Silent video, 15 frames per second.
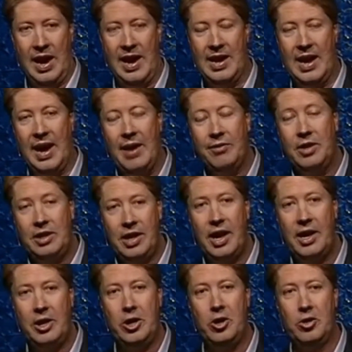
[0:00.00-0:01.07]
And I have to
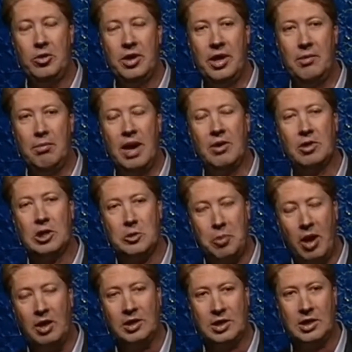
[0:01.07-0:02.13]
tell you that my
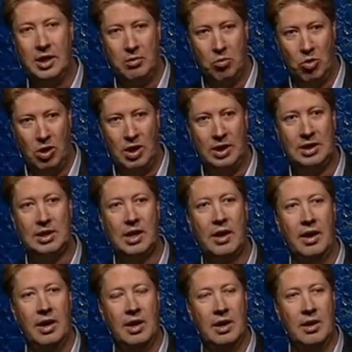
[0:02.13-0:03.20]
response to him was,
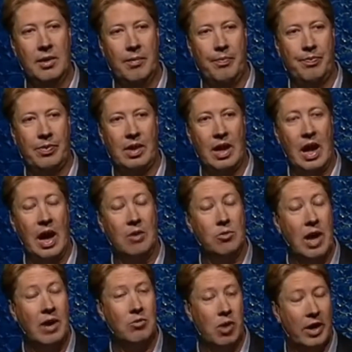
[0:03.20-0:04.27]

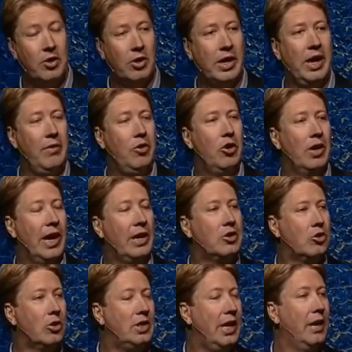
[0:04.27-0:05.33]
I'd, I'd rather give you an
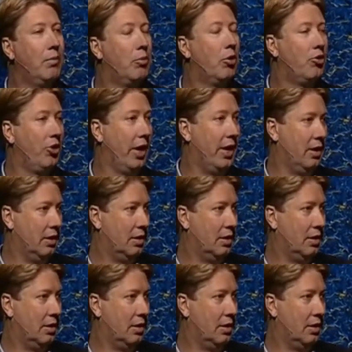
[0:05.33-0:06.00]
extra 10%.